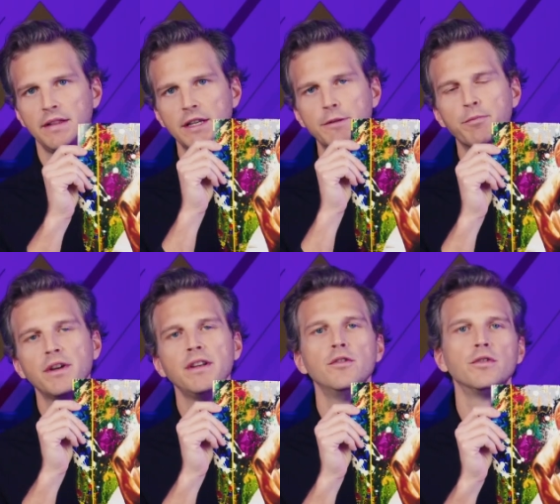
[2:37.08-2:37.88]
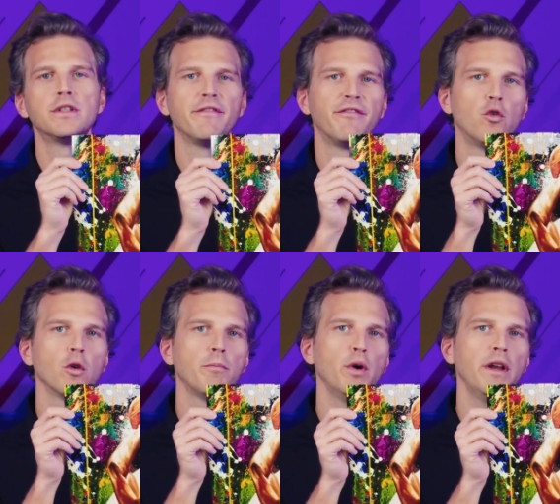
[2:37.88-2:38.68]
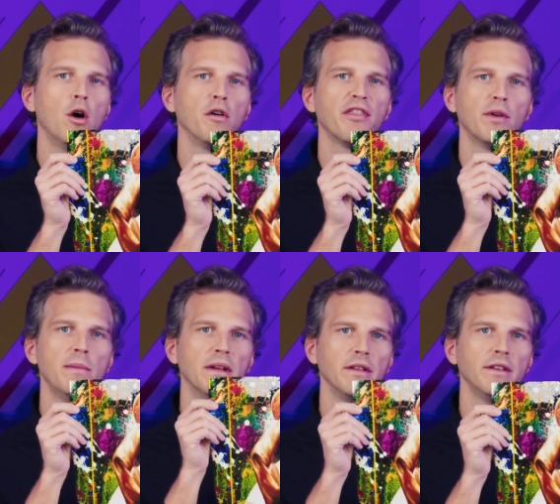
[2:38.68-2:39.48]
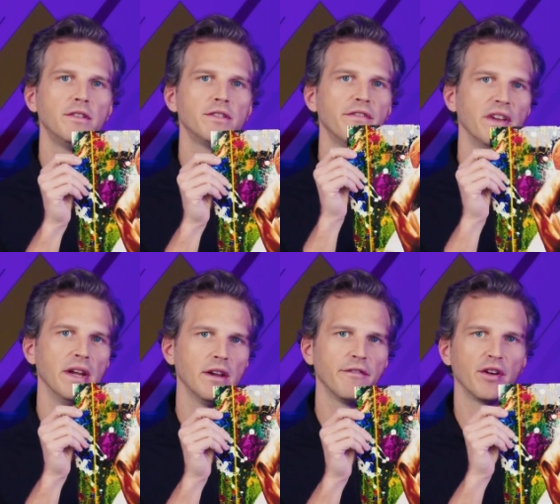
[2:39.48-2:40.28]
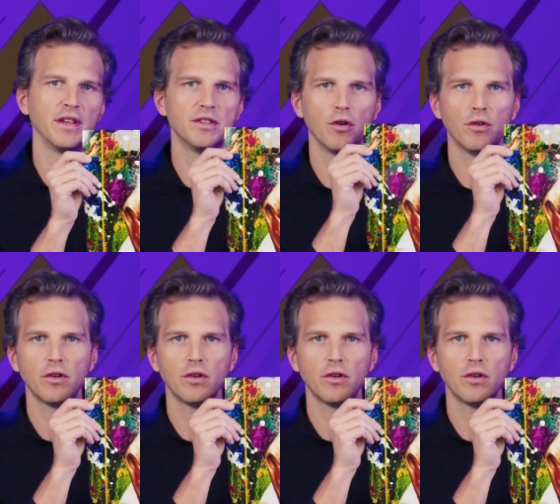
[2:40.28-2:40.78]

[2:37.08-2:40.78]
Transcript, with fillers: This print used 4.03 milliliters of ink for a total